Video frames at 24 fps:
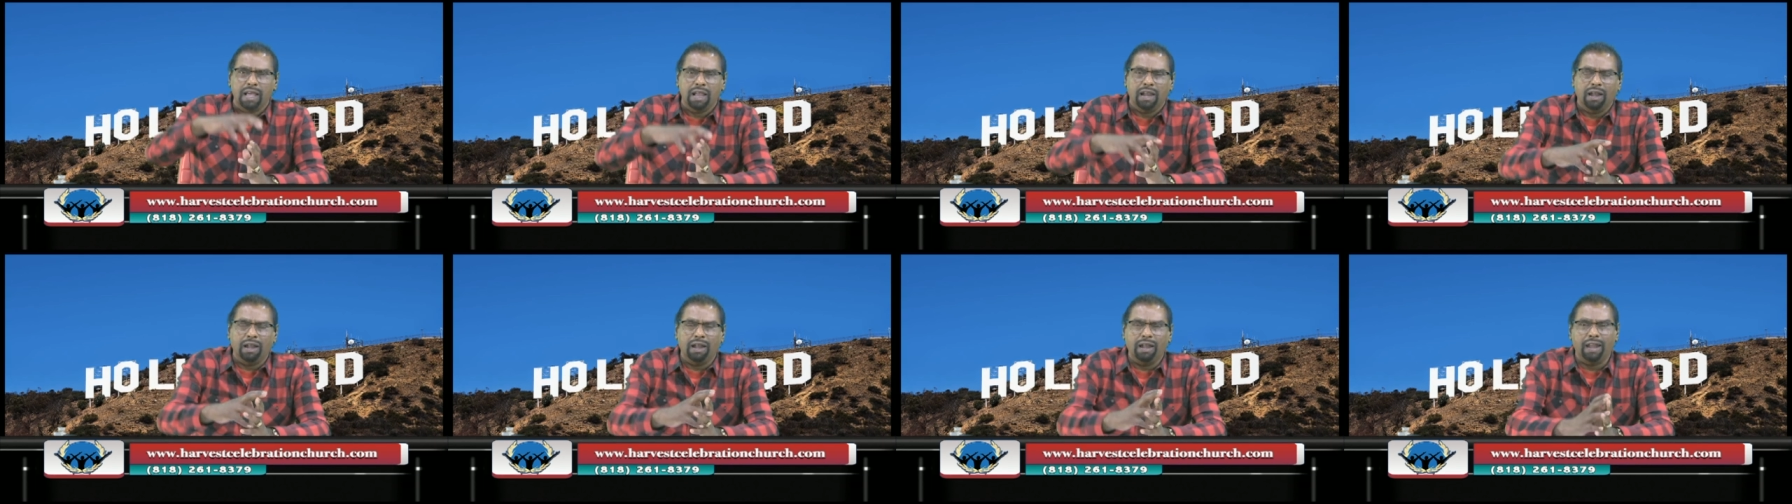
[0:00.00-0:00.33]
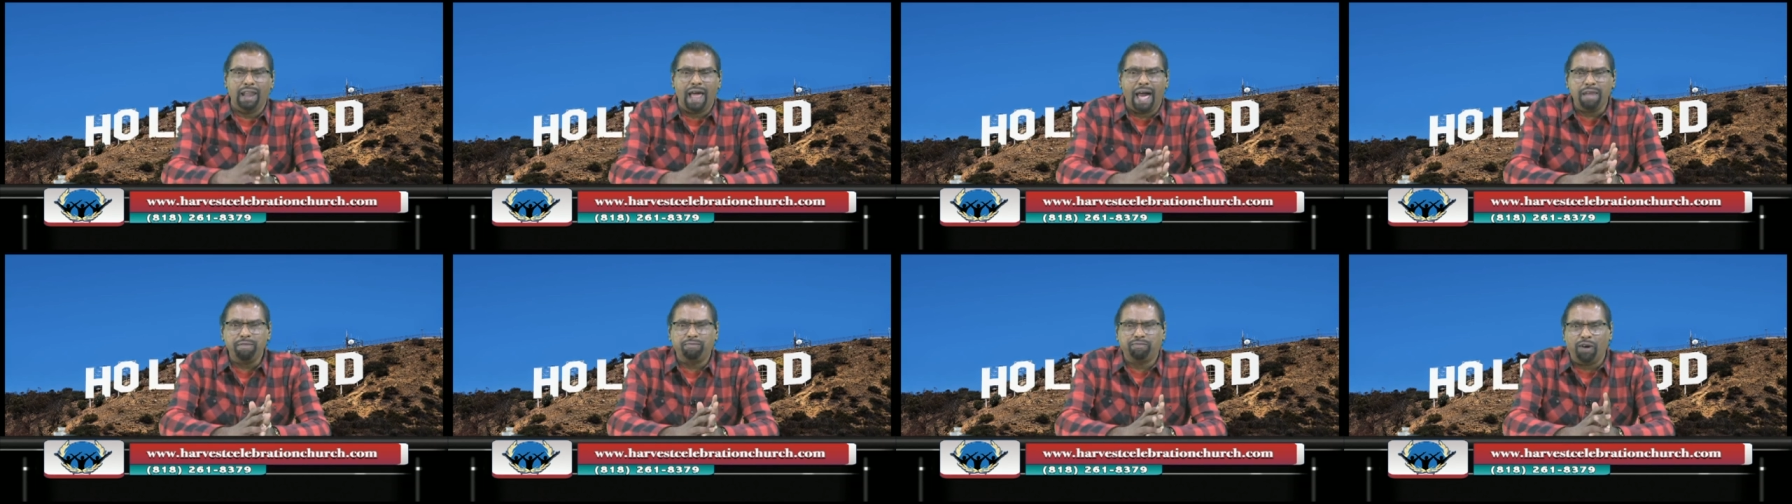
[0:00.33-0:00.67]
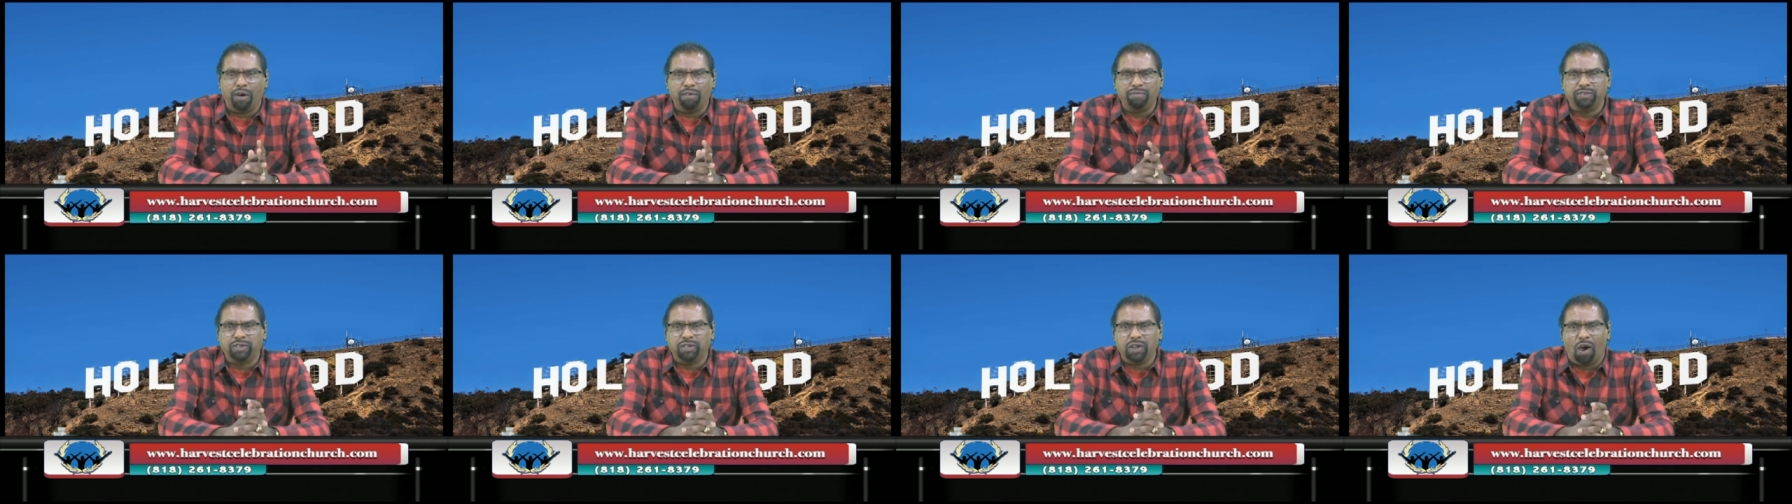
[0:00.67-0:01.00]
life
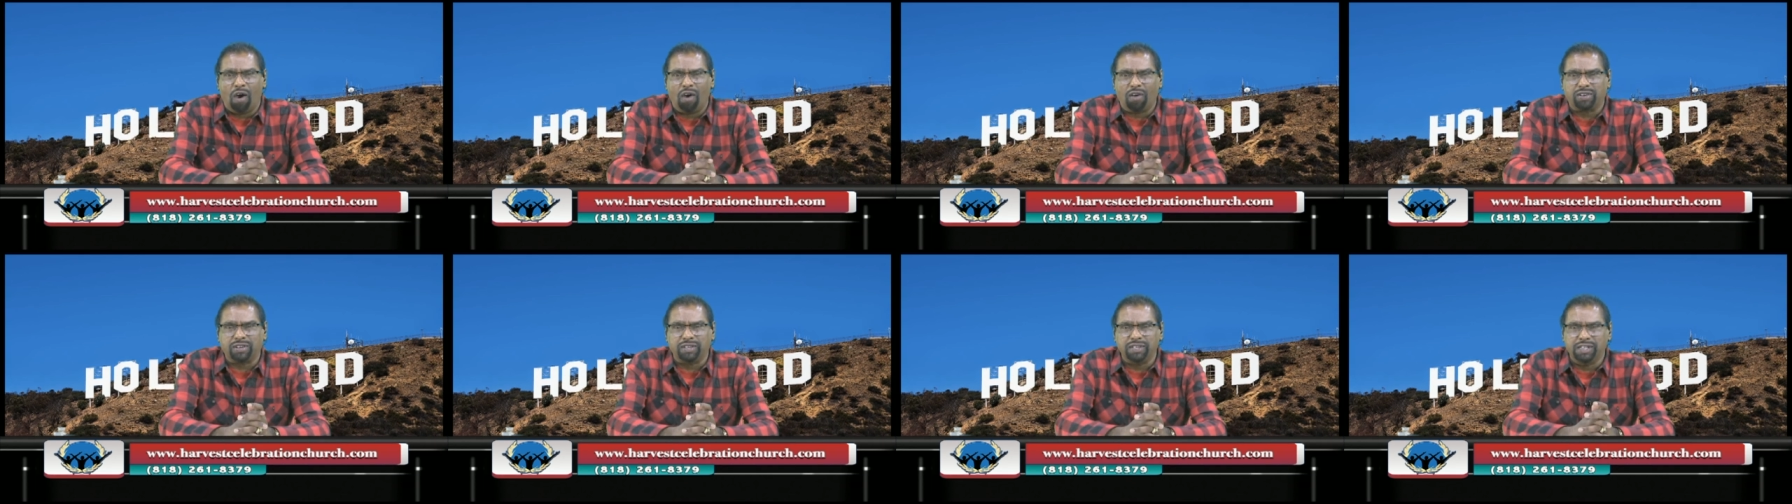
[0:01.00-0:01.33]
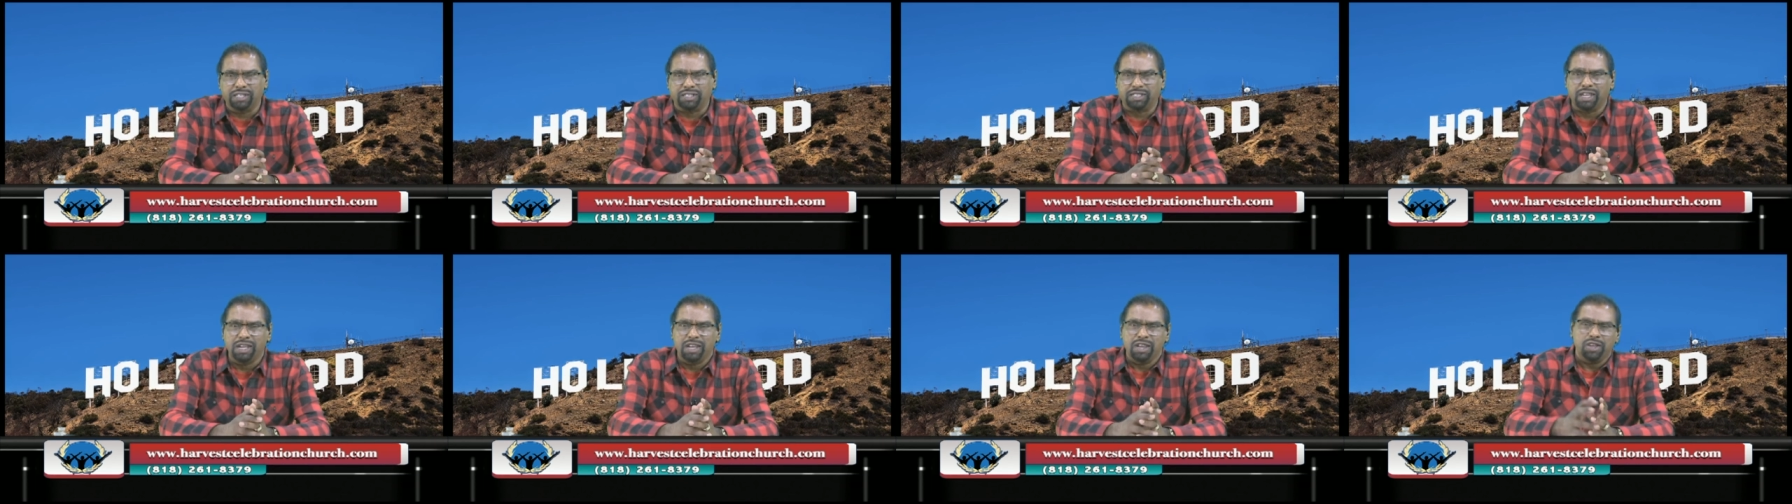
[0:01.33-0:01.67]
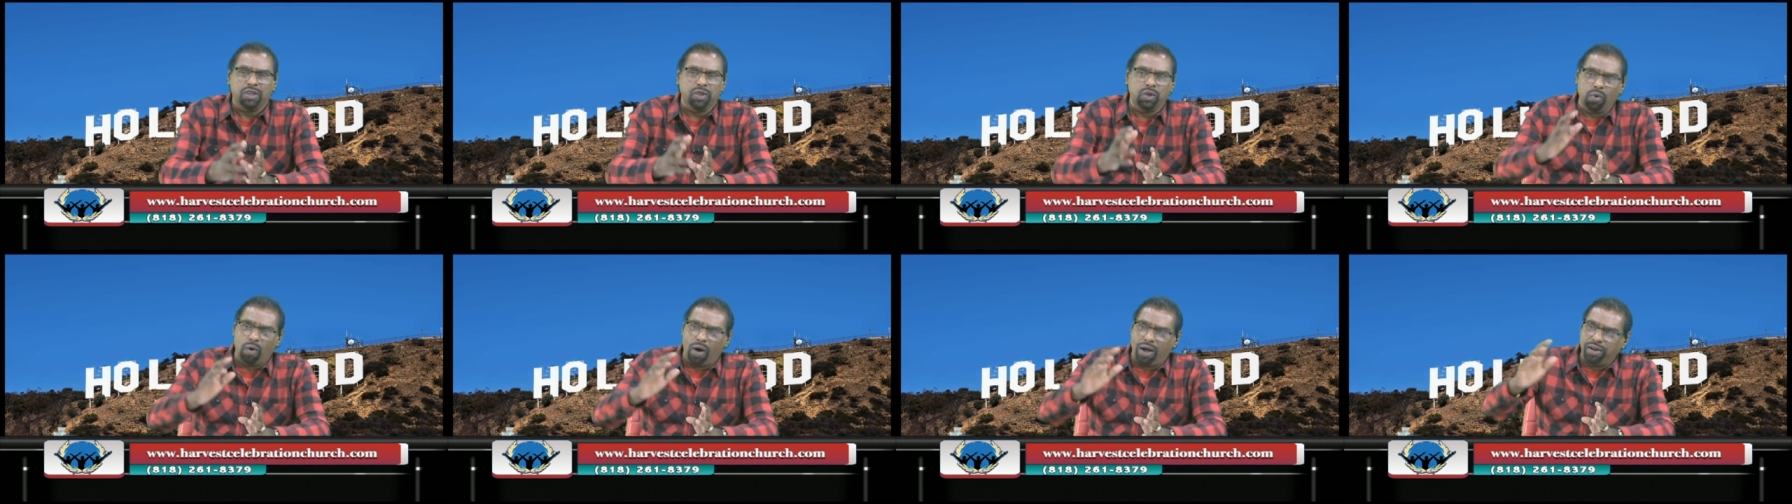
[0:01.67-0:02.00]
of darkness. You